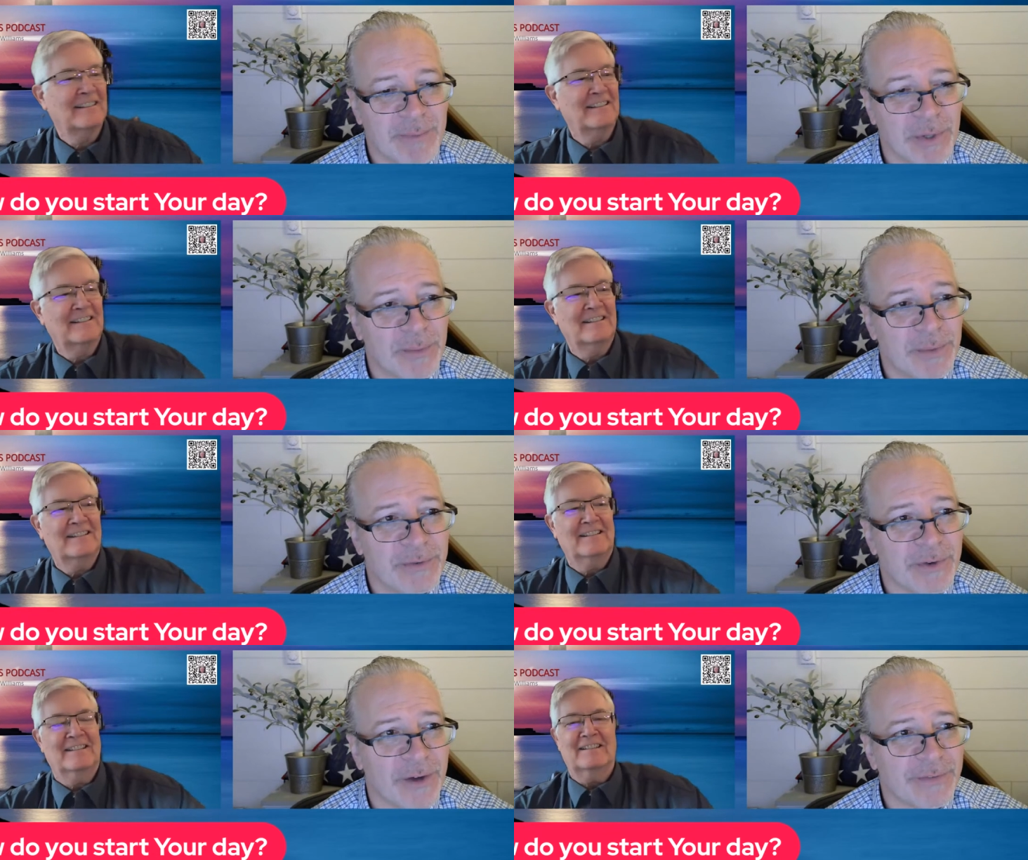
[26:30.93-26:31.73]
Speaker 1: bulletproof
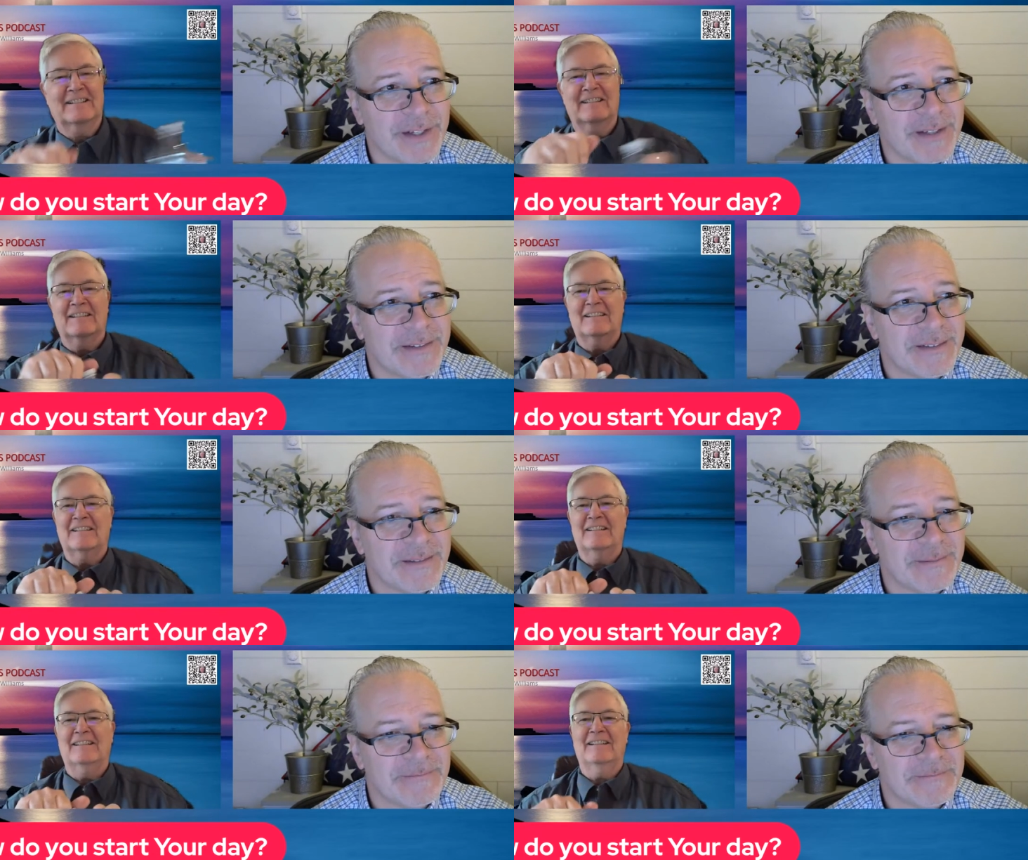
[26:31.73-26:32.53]
coffee.
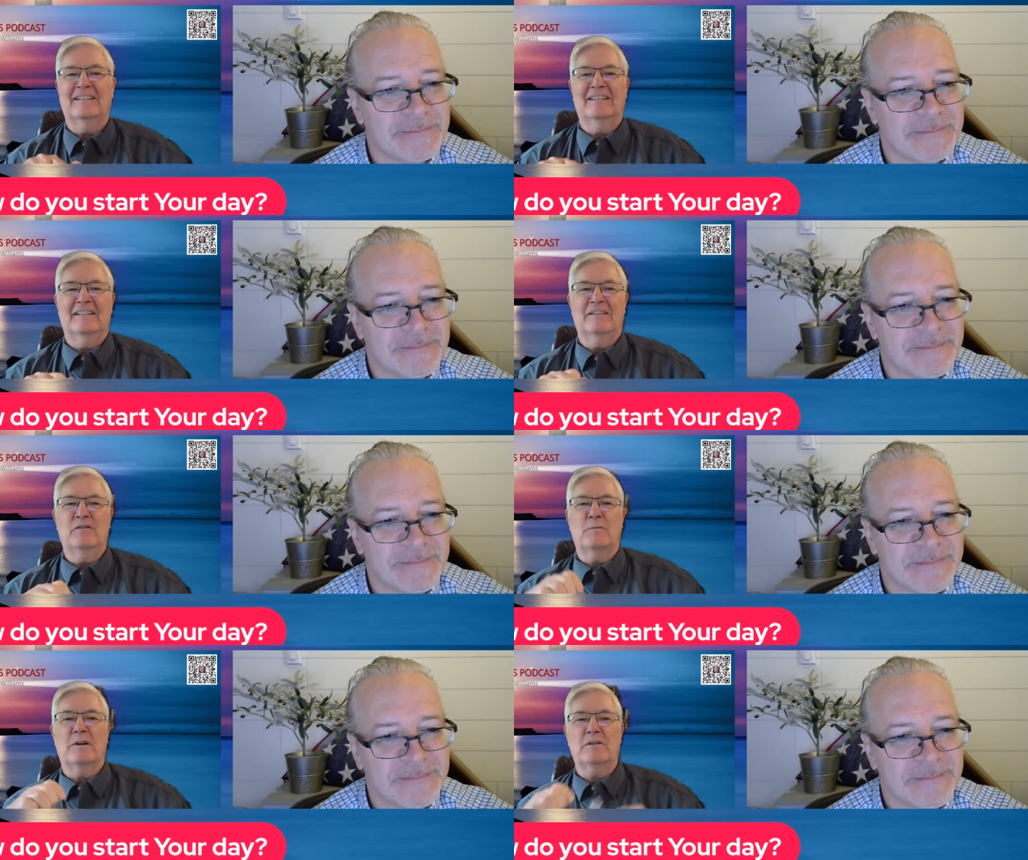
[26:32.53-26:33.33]
Speaker 2: You
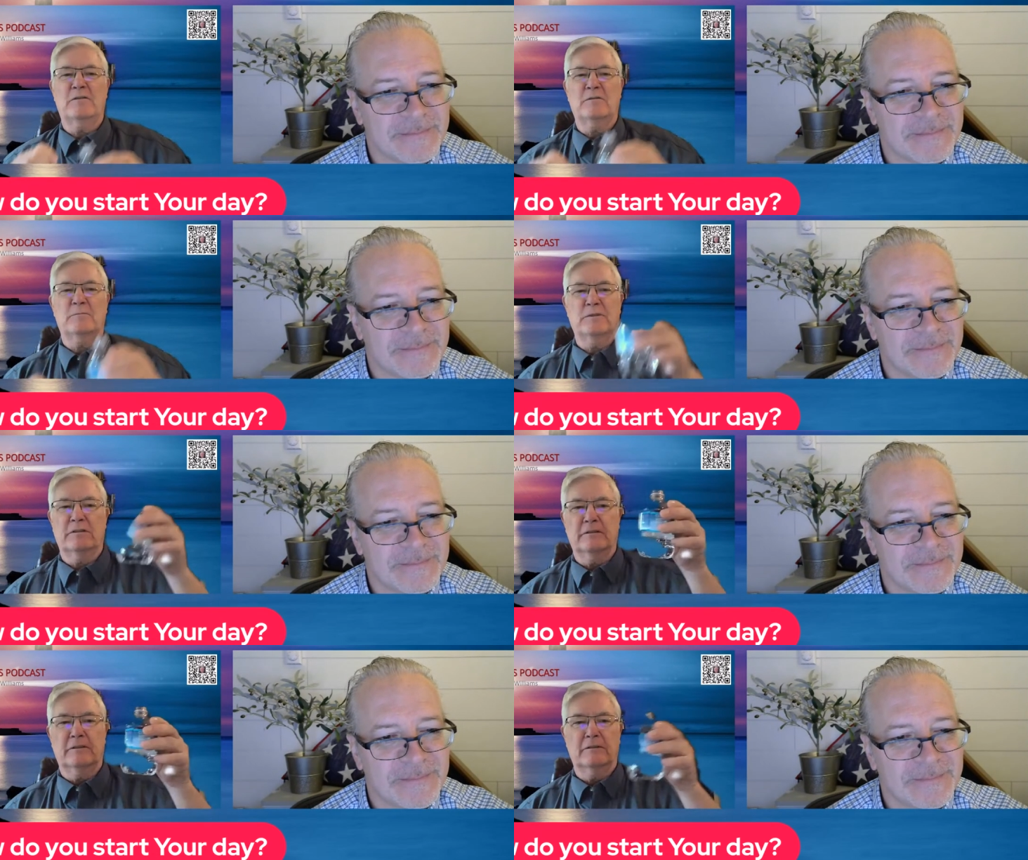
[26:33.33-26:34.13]
reminded me.
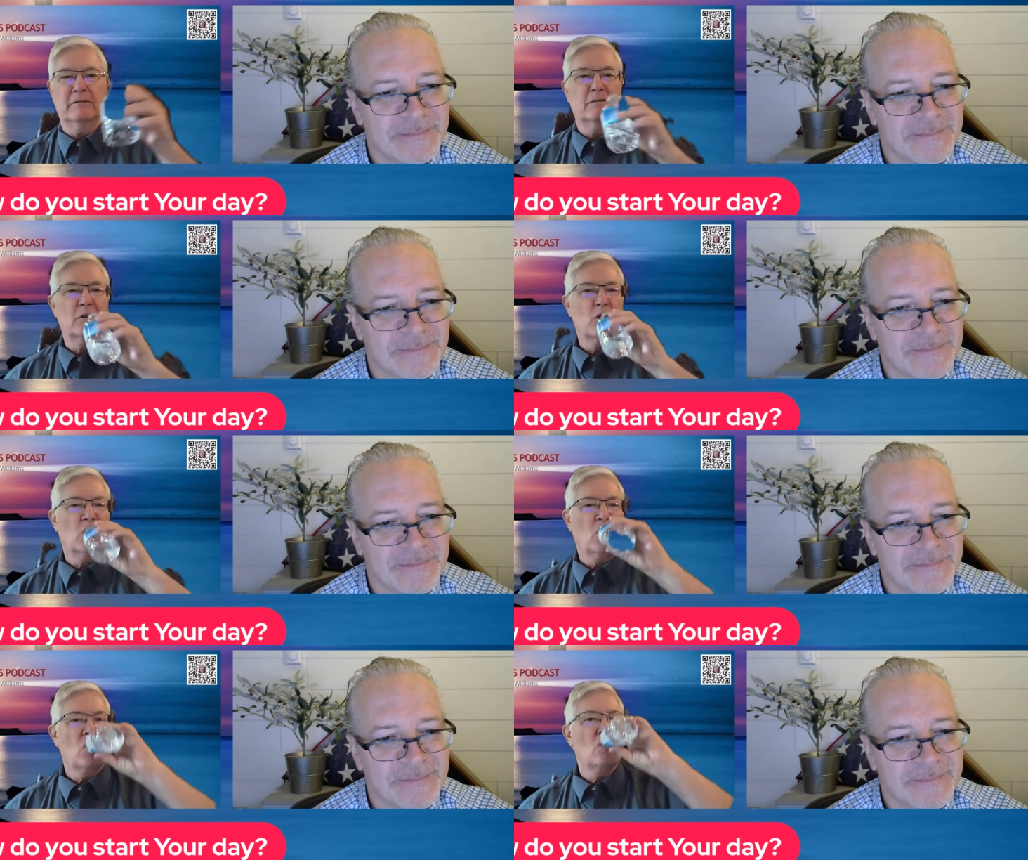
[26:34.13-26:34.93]

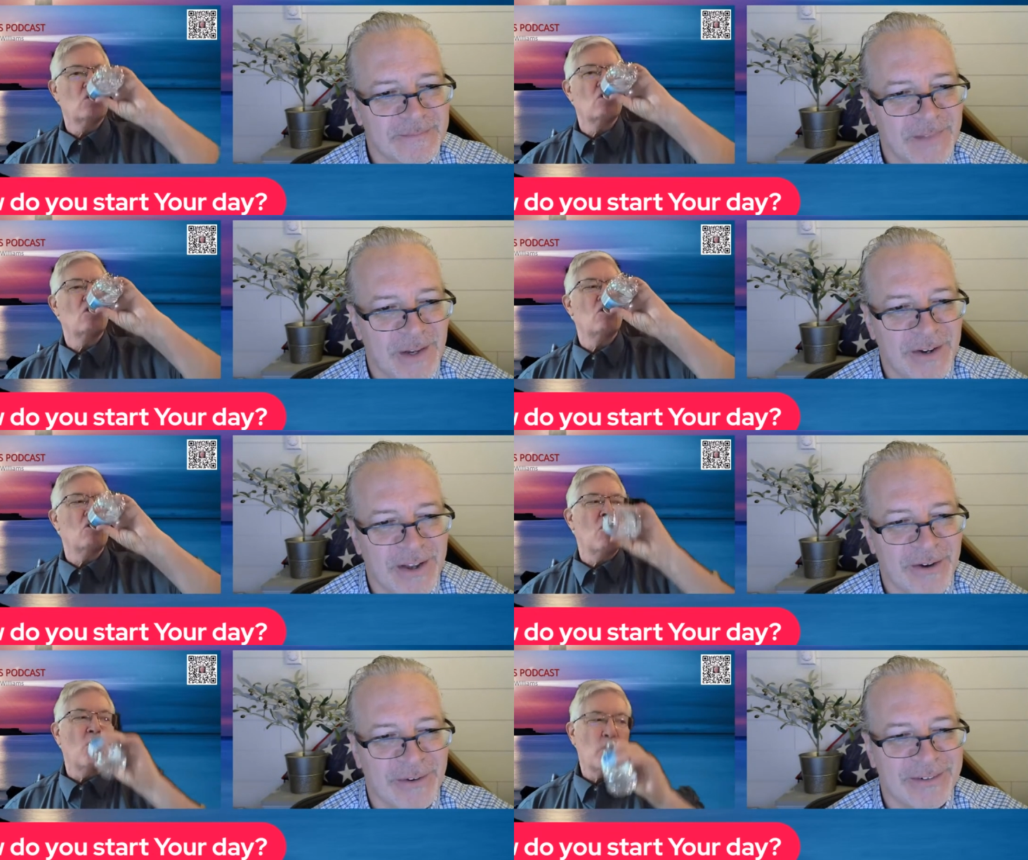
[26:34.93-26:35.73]
There you
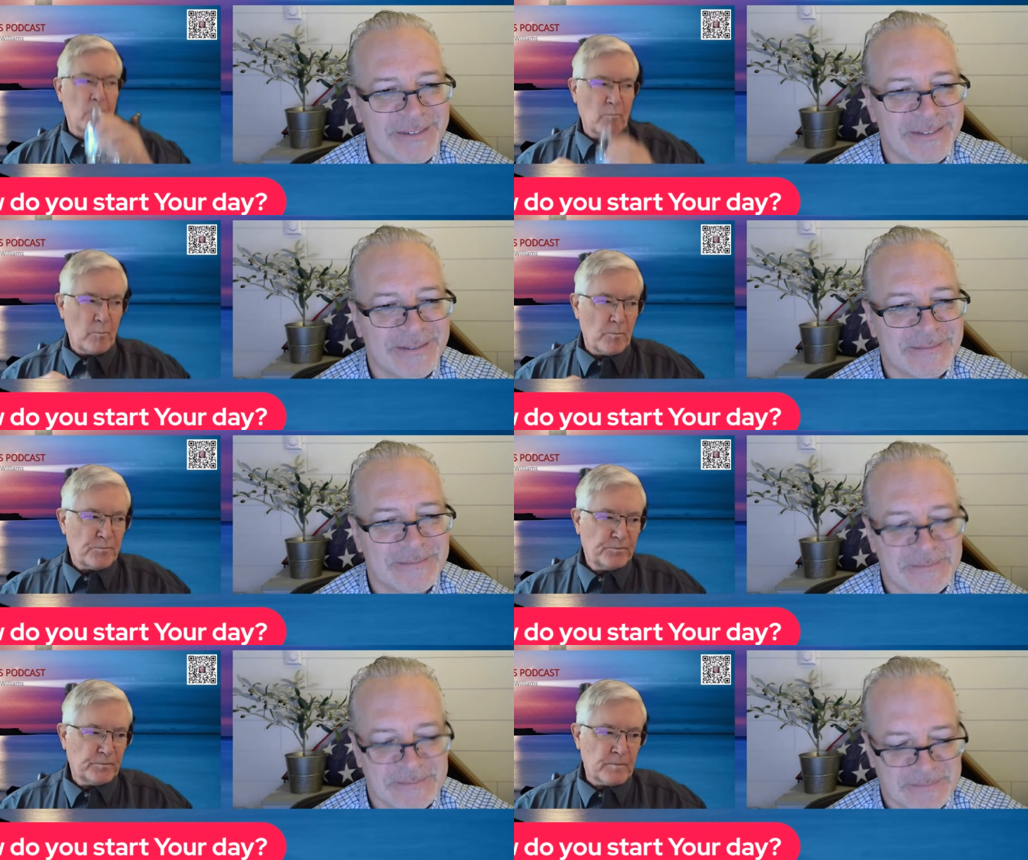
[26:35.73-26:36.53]
go.
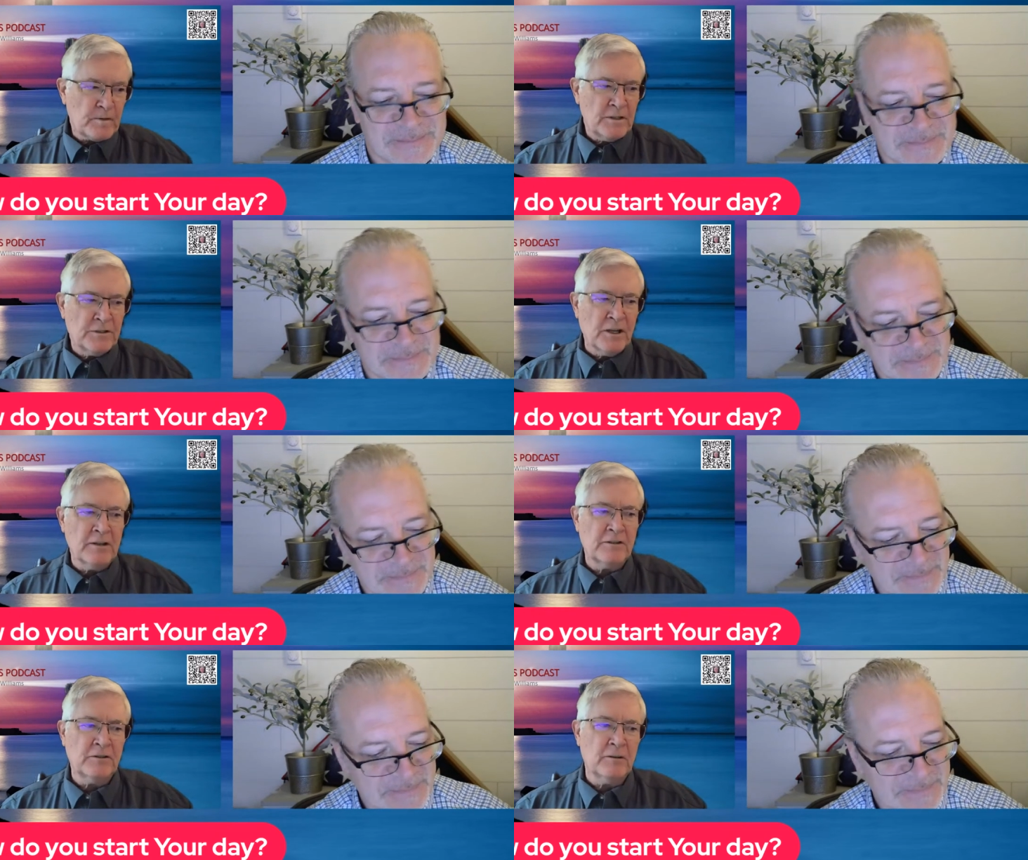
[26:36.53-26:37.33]
Take a
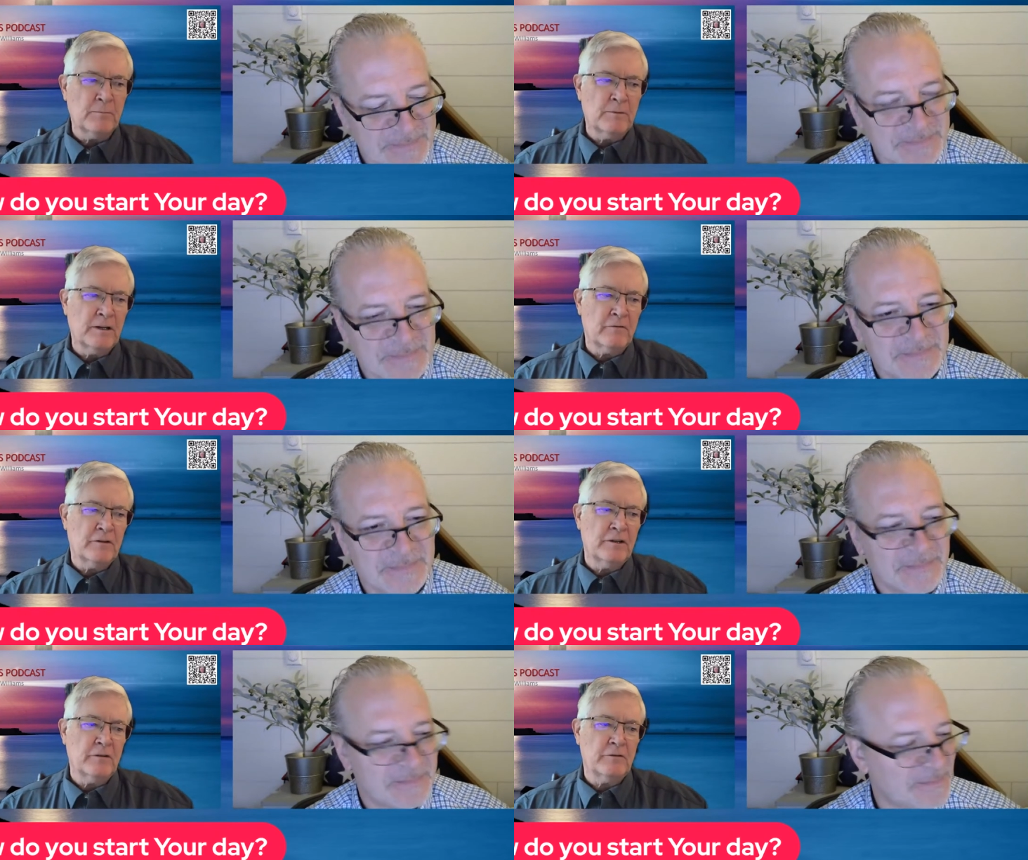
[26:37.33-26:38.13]
sip every
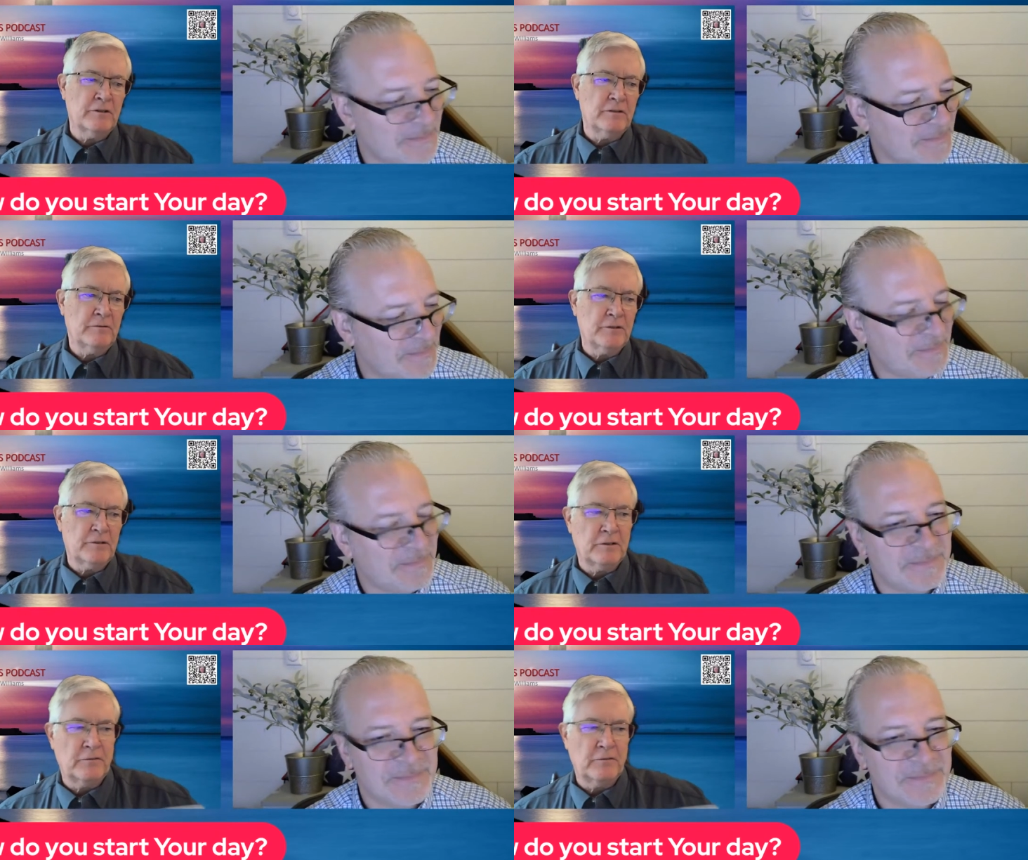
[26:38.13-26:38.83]
now and then, just if